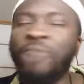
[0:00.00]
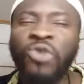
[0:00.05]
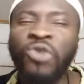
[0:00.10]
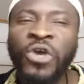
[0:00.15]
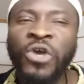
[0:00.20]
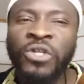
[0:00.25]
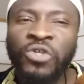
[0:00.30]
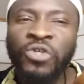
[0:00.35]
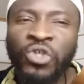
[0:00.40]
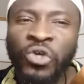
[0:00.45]
I'm
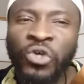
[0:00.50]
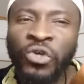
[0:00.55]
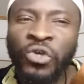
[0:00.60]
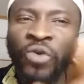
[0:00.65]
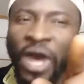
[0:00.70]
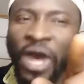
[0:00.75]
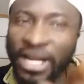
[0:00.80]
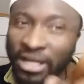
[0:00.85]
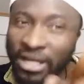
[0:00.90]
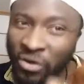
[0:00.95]
going to show
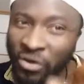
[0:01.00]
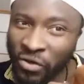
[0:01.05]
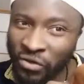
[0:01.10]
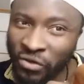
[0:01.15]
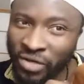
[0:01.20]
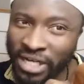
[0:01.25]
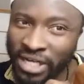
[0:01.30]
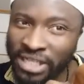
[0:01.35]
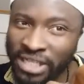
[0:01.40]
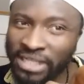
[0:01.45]
you another
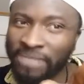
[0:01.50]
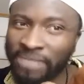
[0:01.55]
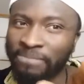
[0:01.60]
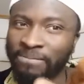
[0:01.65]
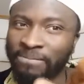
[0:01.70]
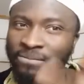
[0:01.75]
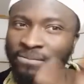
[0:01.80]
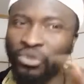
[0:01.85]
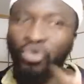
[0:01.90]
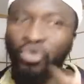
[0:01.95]
contradiction
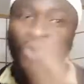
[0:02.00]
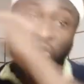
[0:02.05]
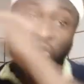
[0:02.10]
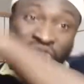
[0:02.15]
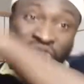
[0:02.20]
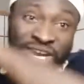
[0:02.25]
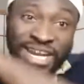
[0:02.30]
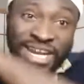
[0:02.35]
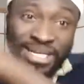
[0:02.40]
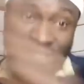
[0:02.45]
to
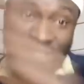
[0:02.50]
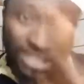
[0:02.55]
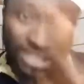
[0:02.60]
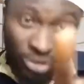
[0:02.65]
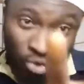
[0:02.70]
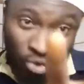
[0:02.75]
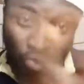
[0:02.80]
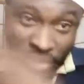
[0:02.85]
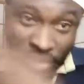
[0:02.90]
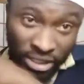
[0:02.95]
contradict
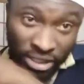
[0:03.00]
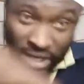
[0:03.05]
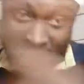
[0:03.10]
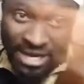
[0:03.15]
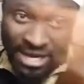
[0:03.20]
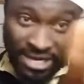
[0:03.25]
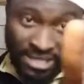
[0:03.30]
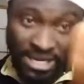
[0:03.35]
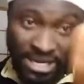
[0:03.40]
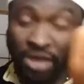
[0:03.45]
these two
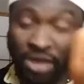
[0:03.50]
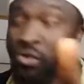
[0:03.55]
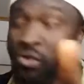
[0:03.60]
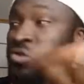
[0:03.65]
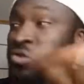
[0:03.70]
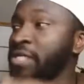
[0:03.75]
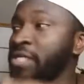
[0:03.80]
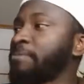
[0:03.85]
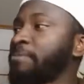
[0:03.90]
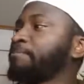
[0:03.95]
hadiths I
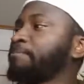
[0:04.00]
quoted.